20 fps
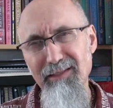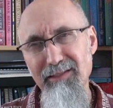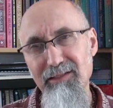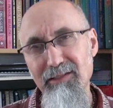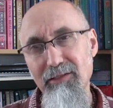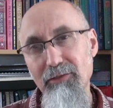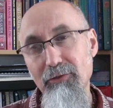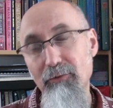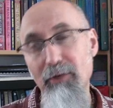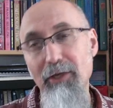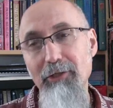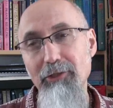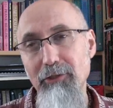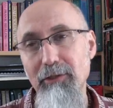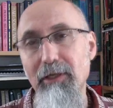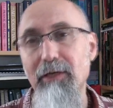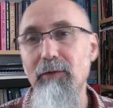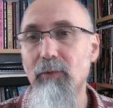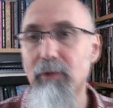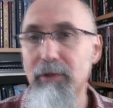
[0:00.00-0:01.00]
this is a
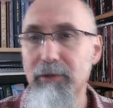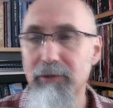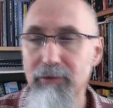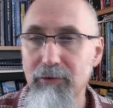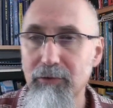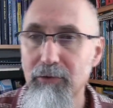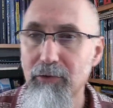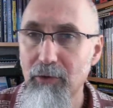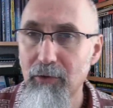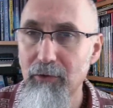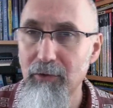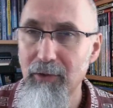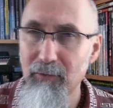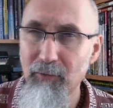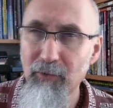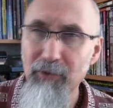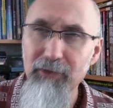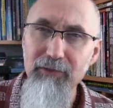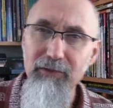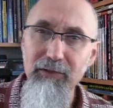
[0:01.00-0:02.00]
direction I wanted to go. I
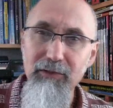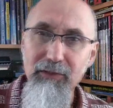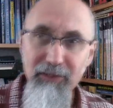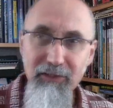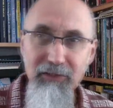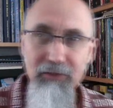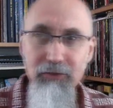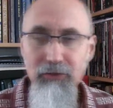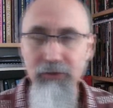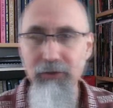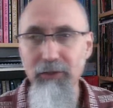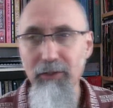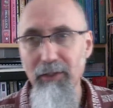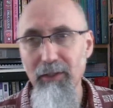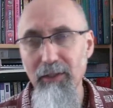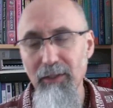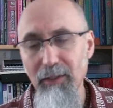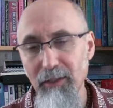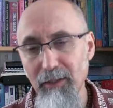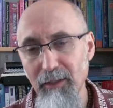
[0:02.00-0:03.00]
wanted to teach.
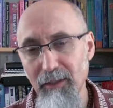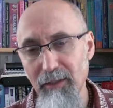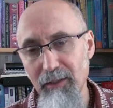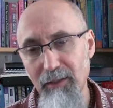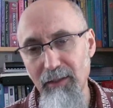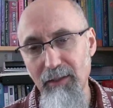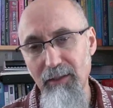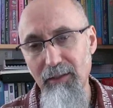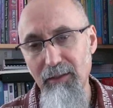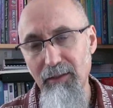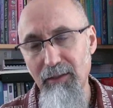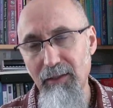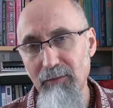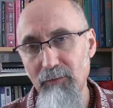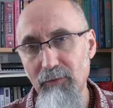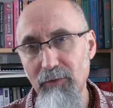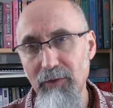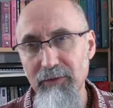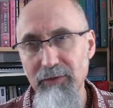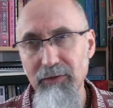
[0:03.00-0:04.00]
I
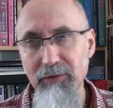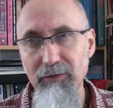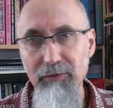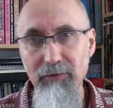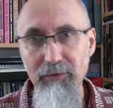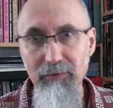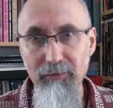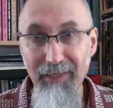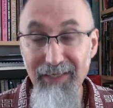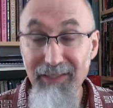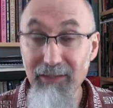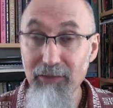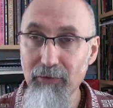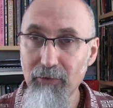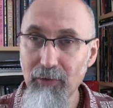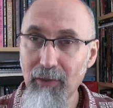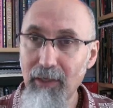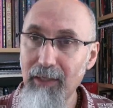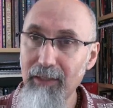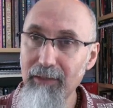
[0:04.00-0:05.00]
wanted to
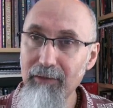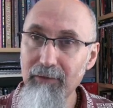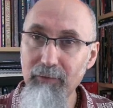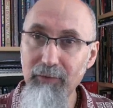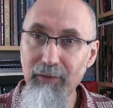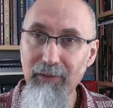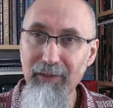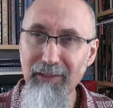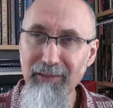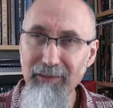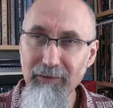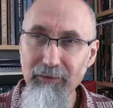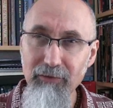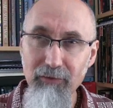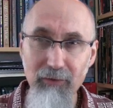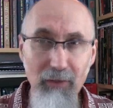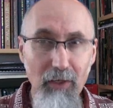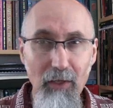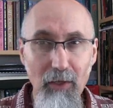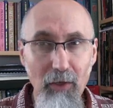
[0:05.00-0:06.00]
interact with, and there's
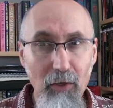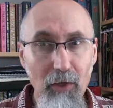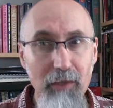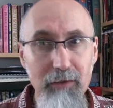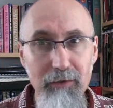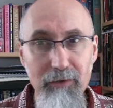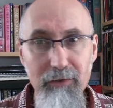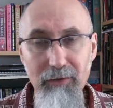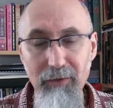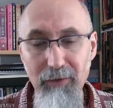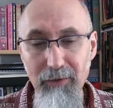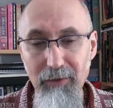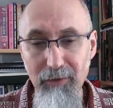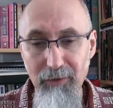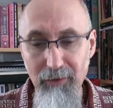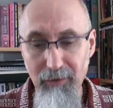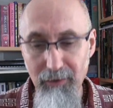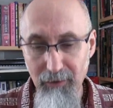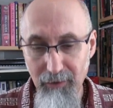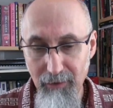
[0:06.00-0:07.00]
a lot
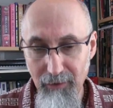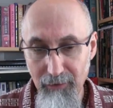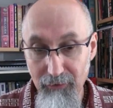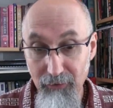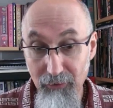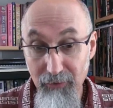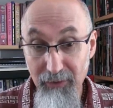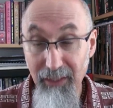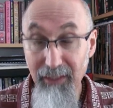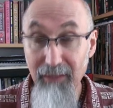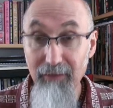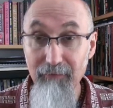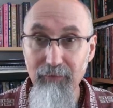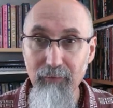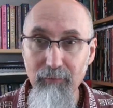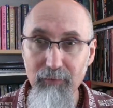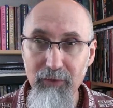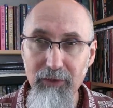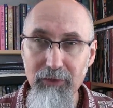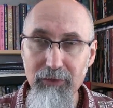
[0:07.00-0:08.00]
to gain
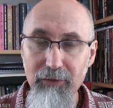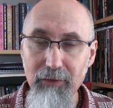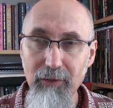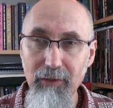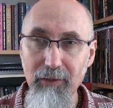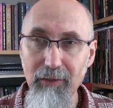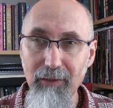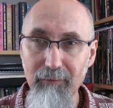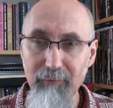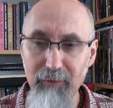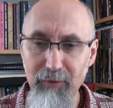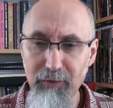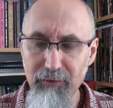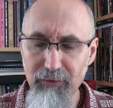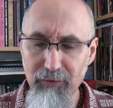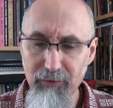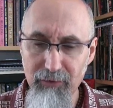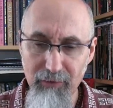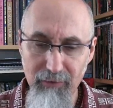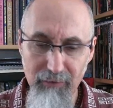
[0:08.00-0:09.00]
from teaching. I mean,
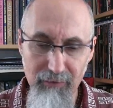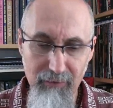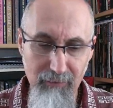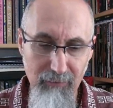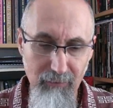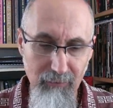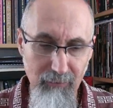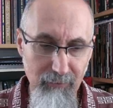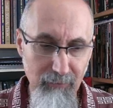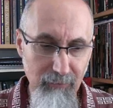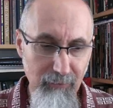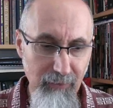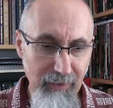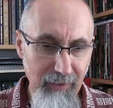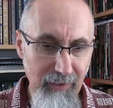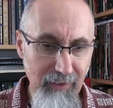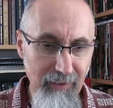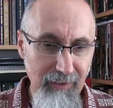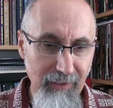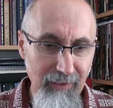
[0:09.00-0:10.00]
there's
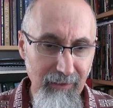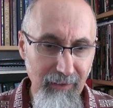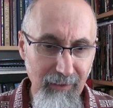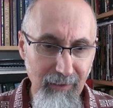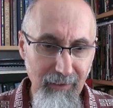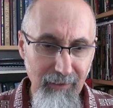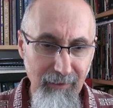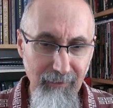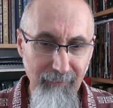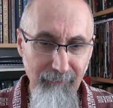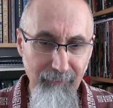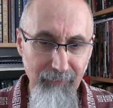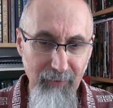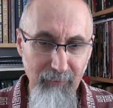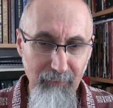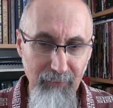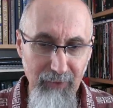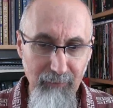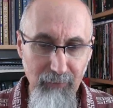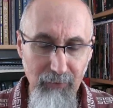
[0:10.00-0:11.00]
one thing that
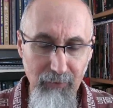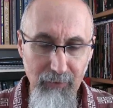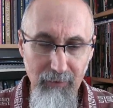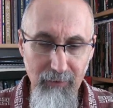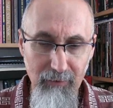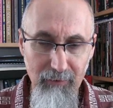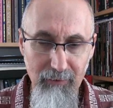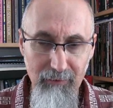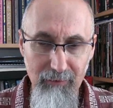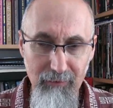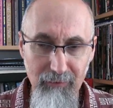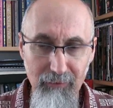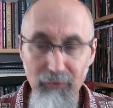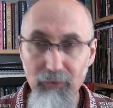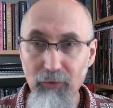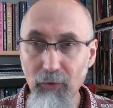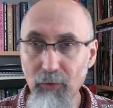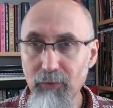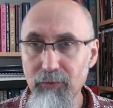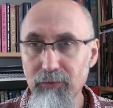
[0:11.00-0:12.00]
people
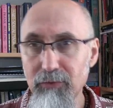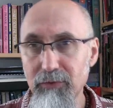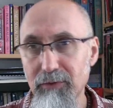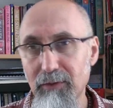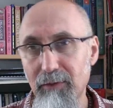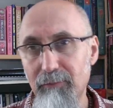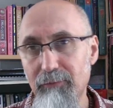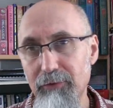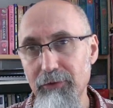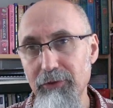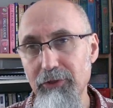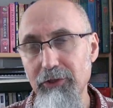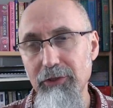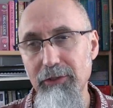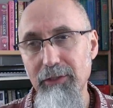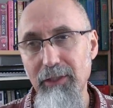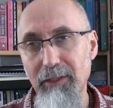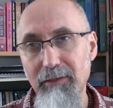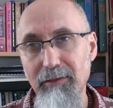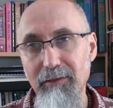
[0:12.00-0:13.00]
don't
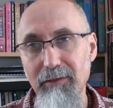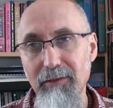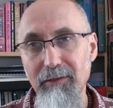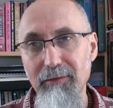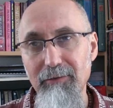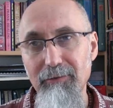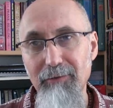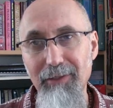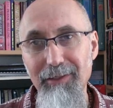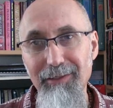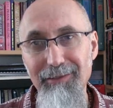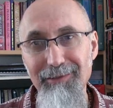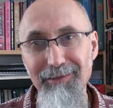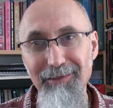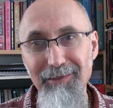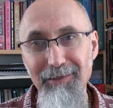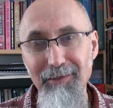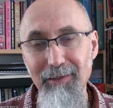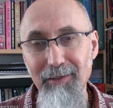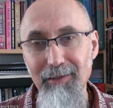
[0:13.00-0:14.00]
appreciate, right?
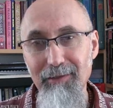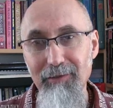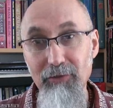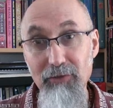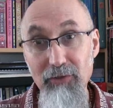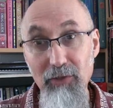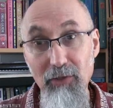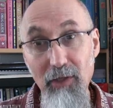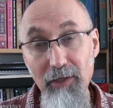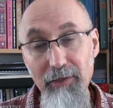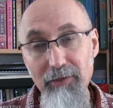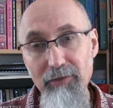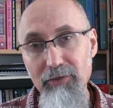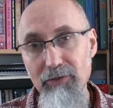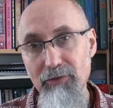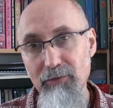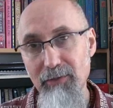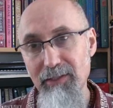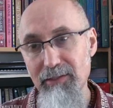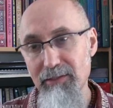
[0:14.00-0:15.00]
There's a lot of
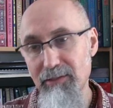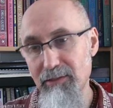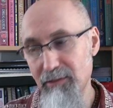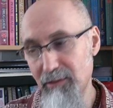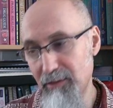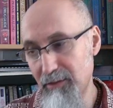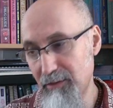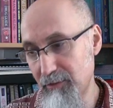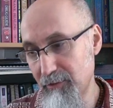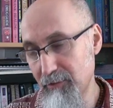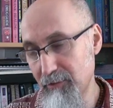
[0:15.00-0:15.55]
stress in